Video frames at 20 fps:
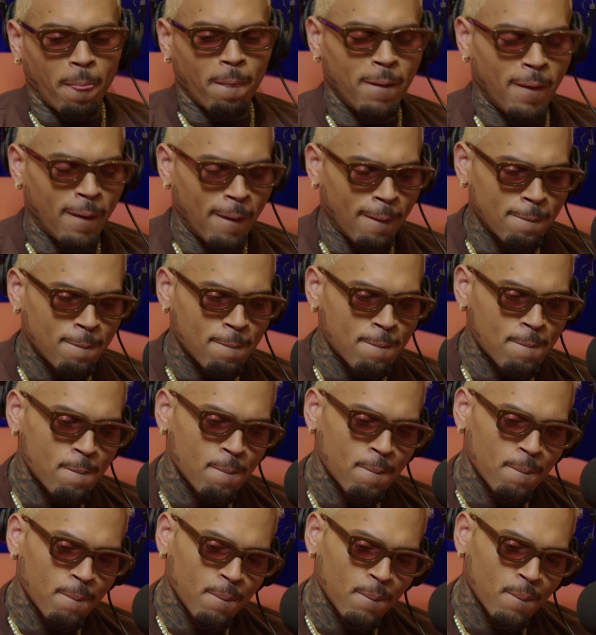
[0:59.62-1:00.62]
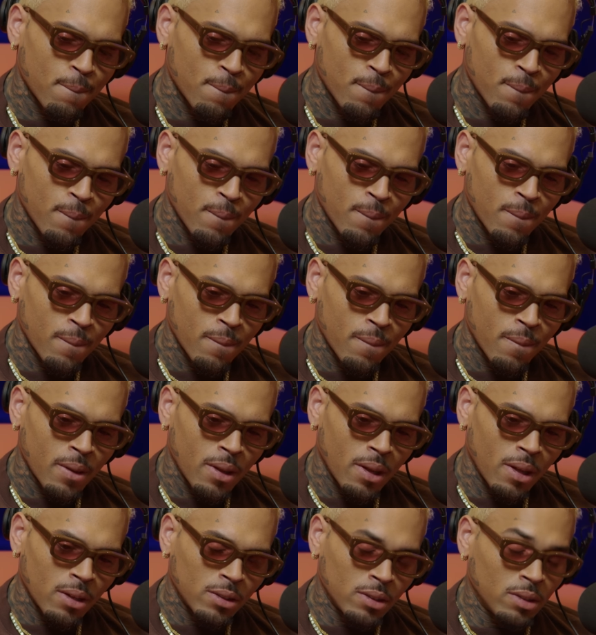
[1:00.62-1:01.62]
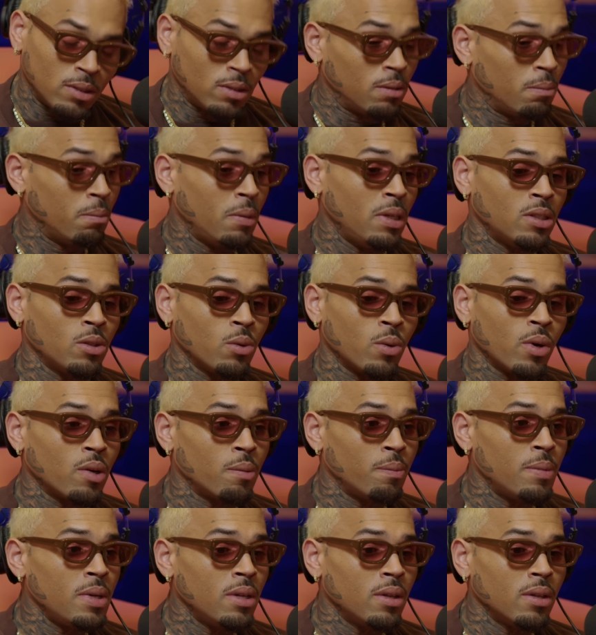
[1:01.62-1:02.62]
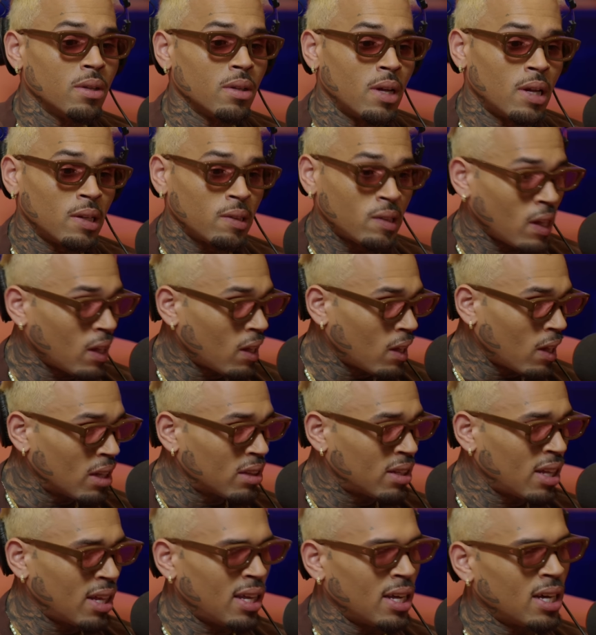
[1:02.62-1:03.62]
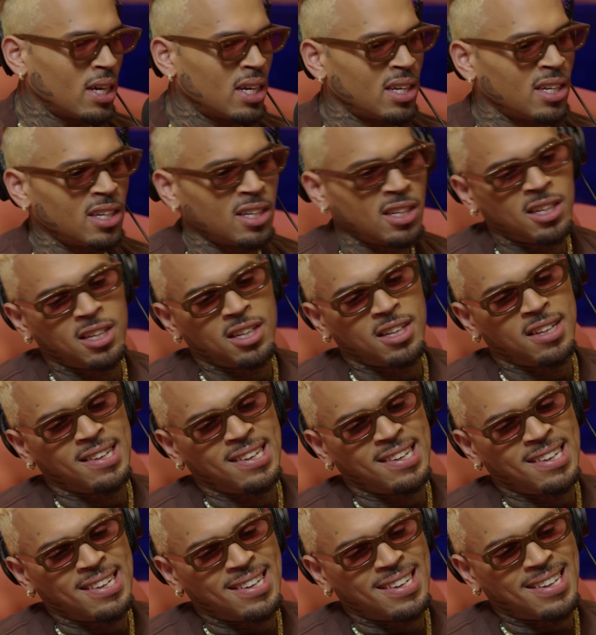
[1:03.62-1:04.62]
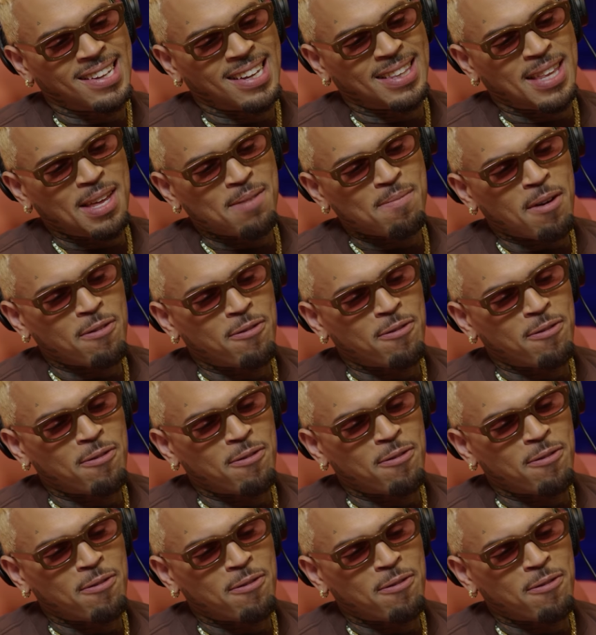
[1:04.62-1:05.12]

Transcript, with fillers: Yeah. What does that mean to you? It means the world to me. I think I think uh, I think my